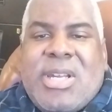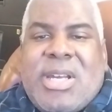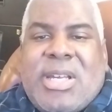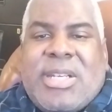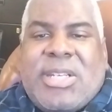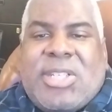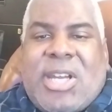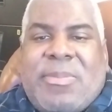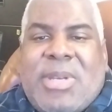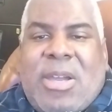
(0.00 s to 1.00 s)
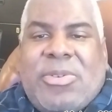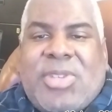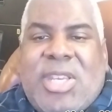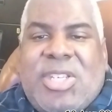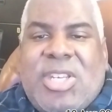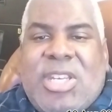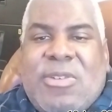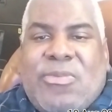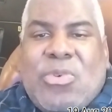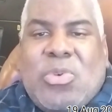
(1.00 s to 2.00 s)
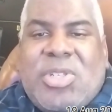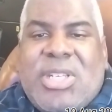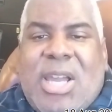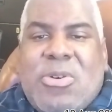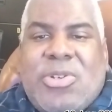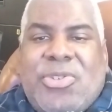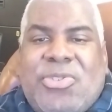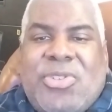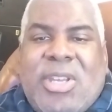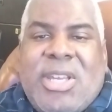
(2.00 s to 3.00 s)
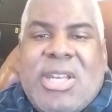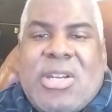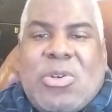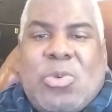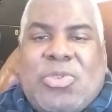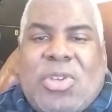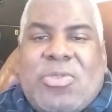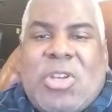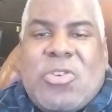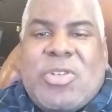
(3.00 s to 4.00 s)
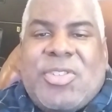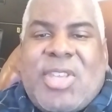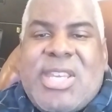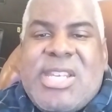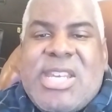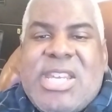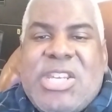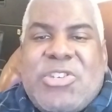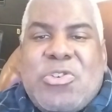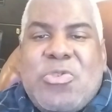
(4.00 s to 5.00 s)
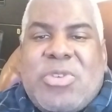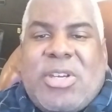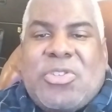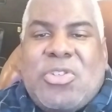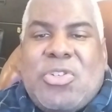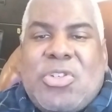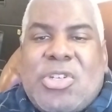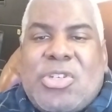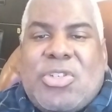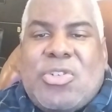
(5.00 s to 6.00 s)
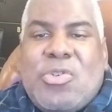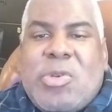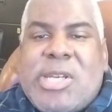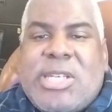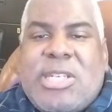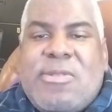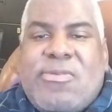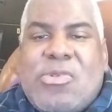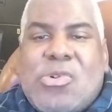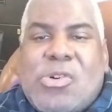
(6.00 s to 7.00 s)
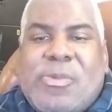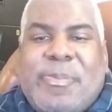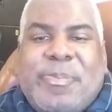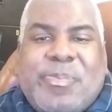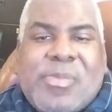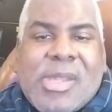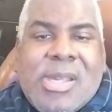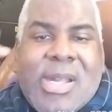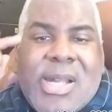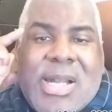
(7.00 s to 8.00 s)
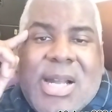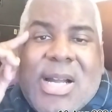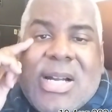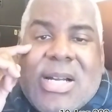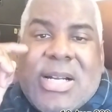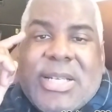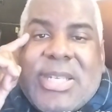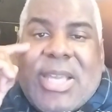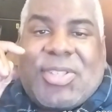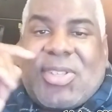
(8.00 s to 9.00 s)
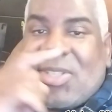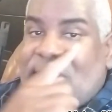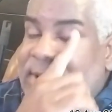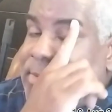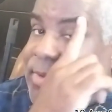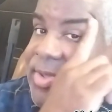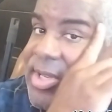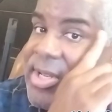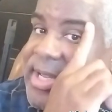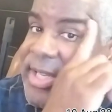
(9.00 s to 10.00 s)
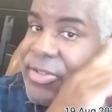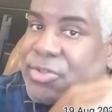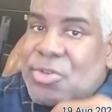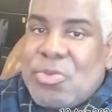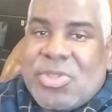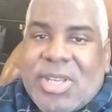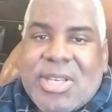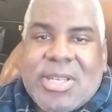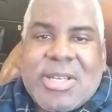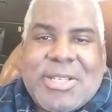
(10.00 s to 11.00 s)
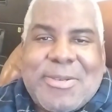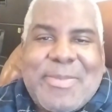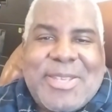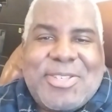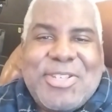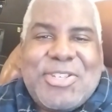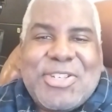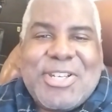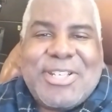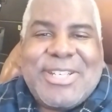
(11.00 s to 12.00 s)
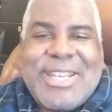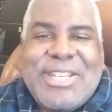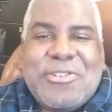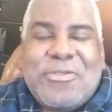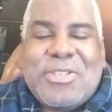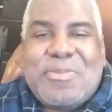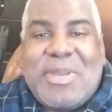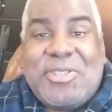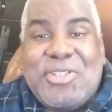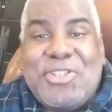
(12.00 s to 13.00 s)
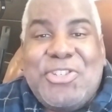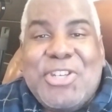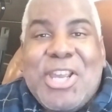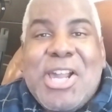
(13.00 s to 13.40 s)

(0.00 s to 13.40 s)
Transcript: and the time now is 1840 hours, also known as AD 2024. Uh, yes, as I was uh, introducing uh, the message uh, and of this message,